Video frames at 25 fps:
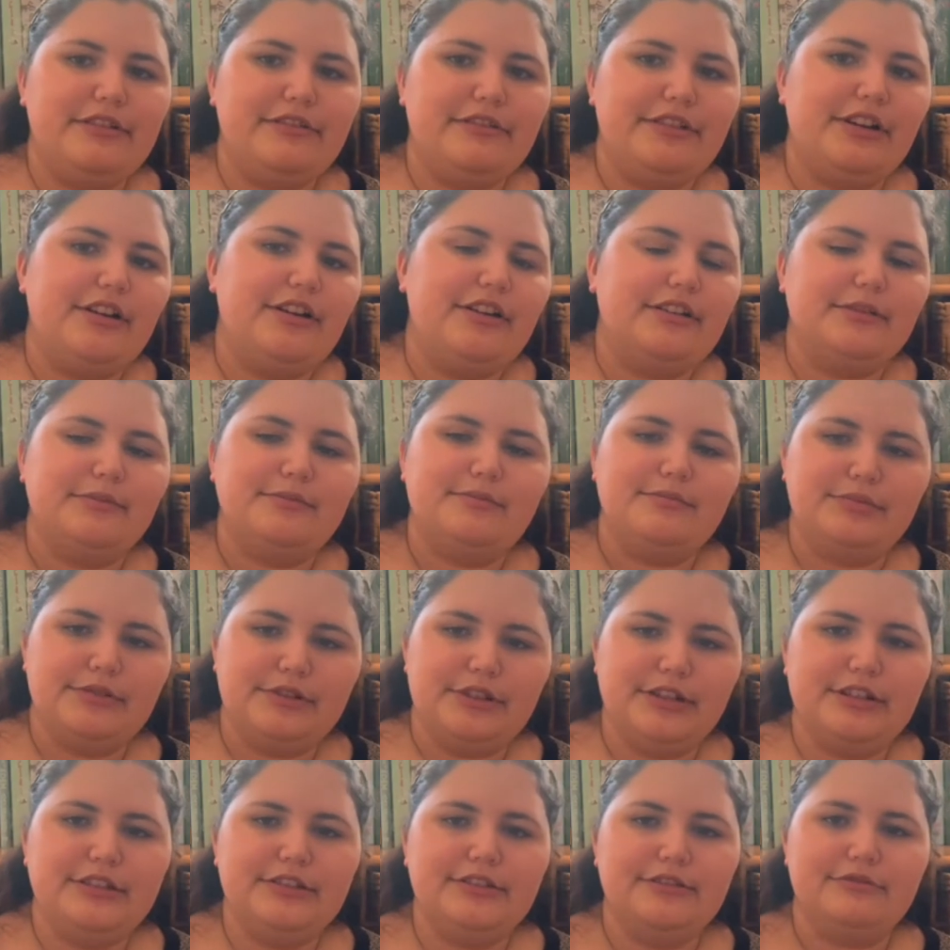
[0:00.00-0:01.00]
Young,
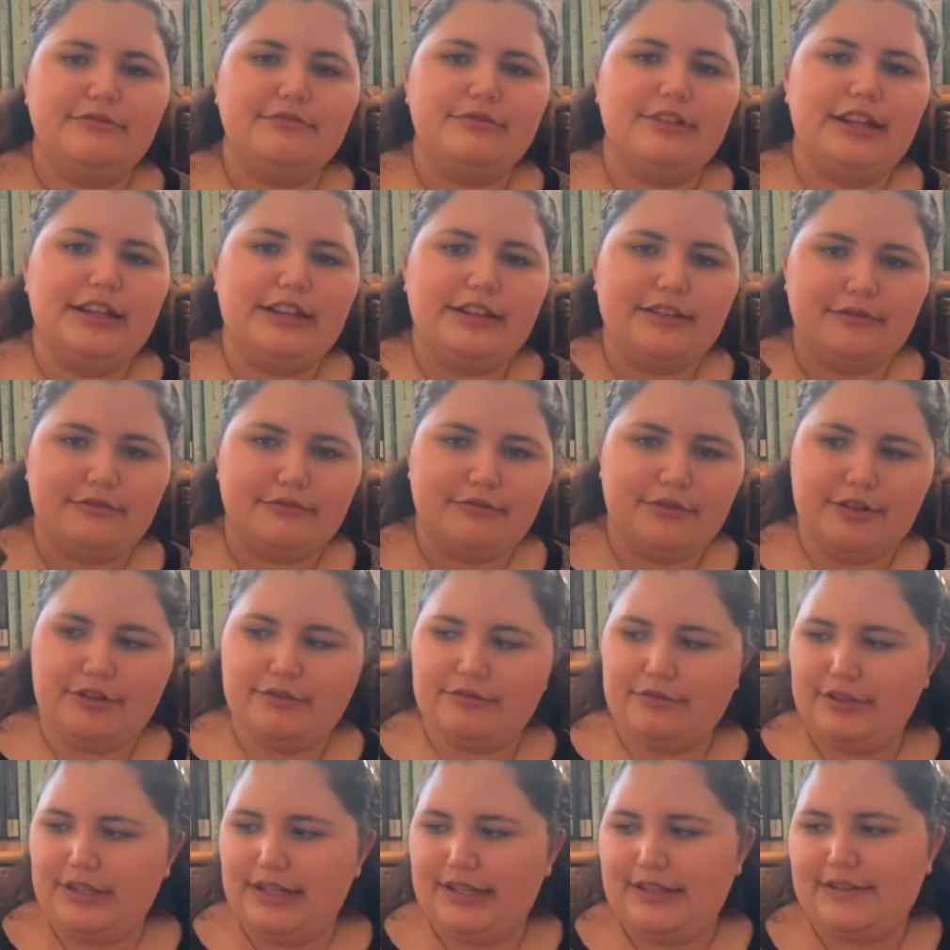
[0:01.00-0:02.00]
Blood Red
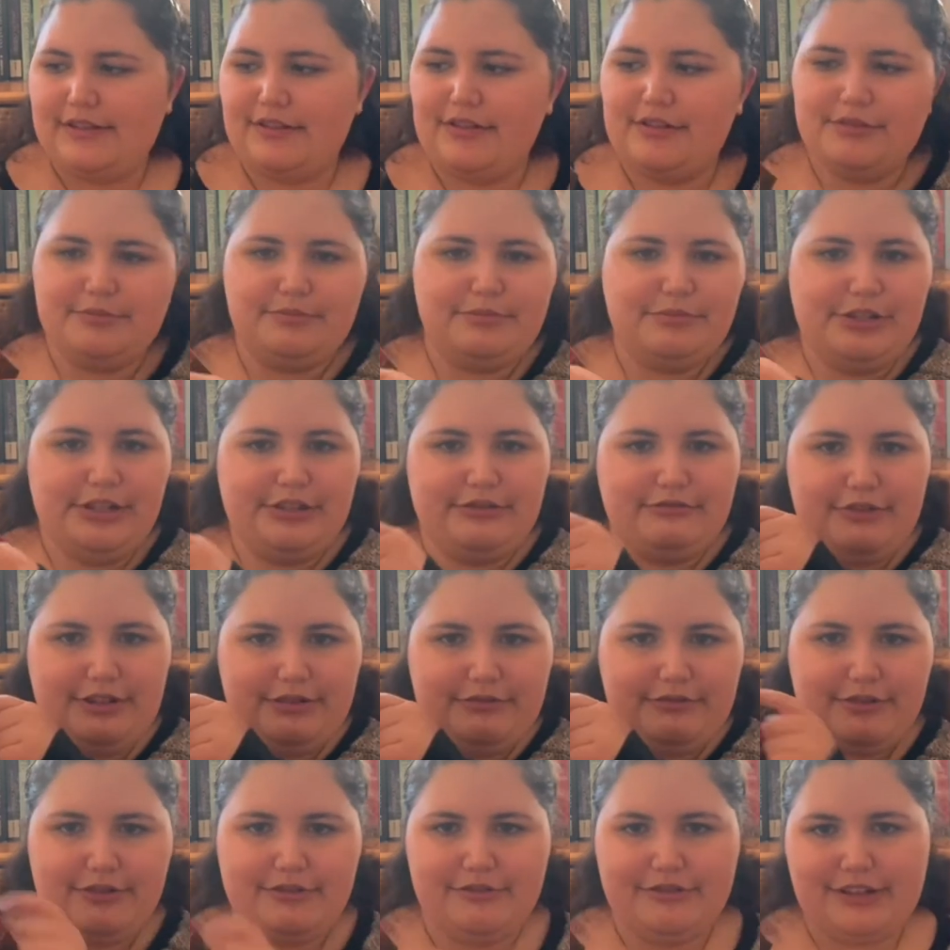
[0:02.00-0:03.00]
Road. It's called Blood
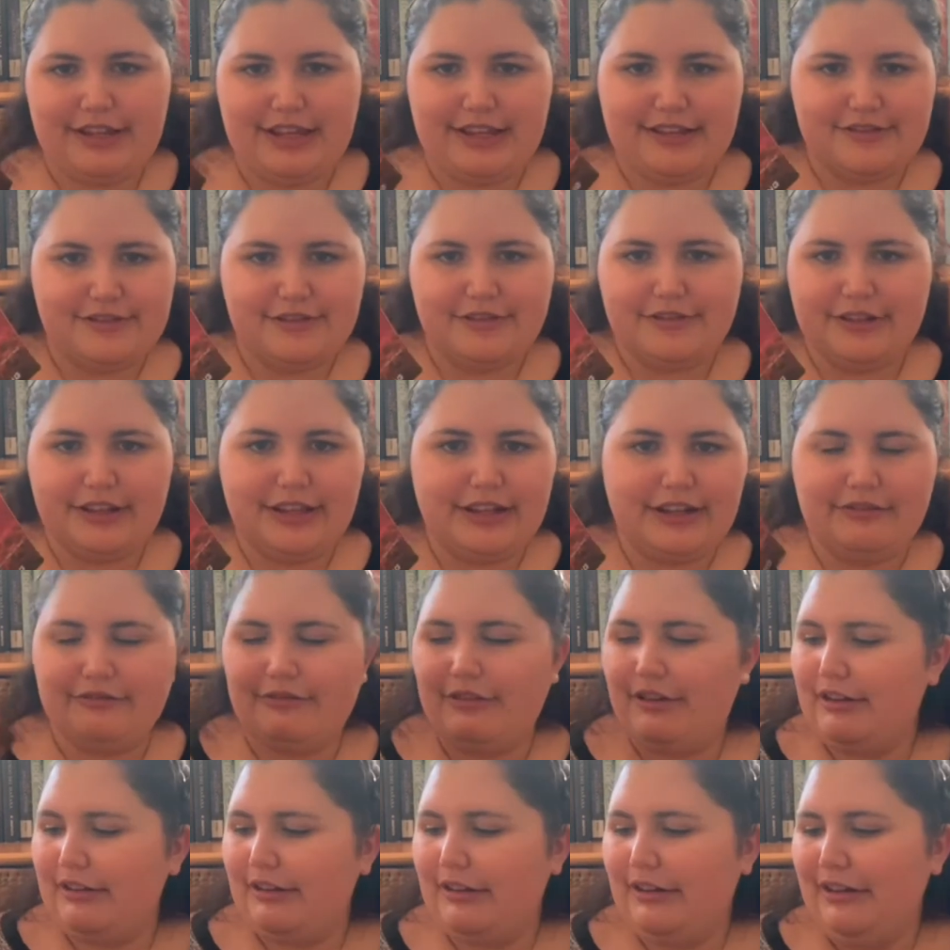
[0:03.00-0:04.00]
Red Road, okay, so don't get it
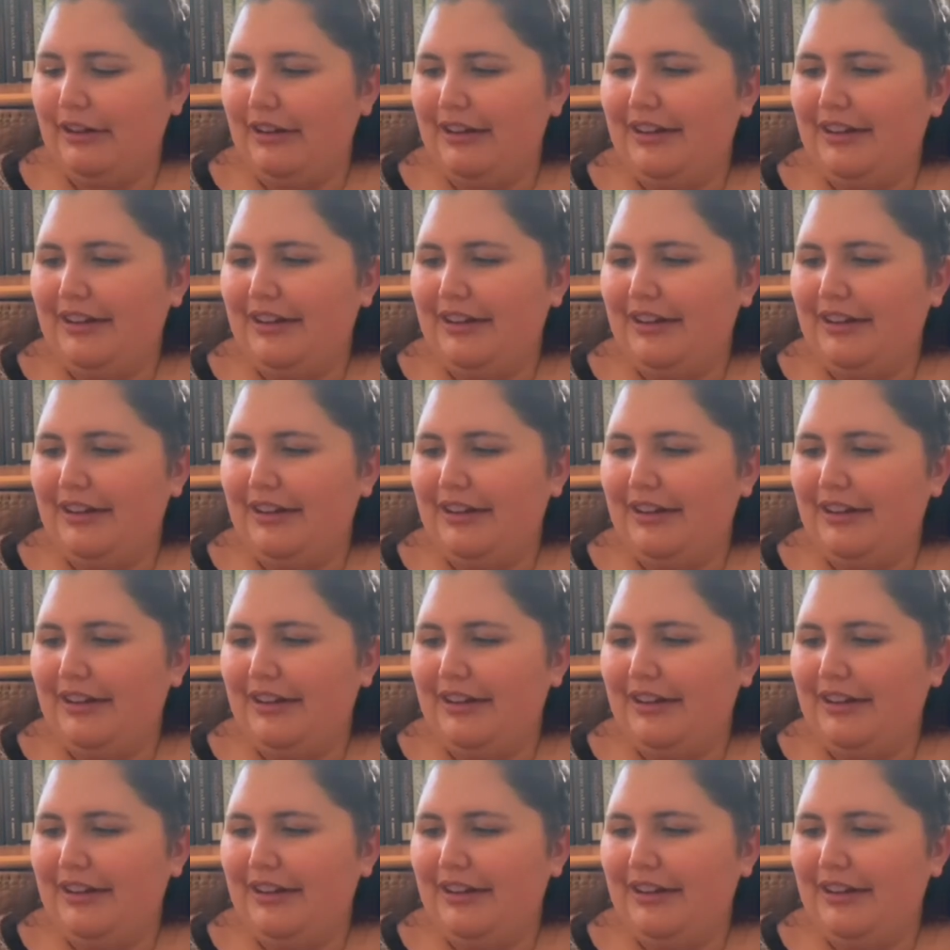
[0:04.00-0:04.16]
wrong.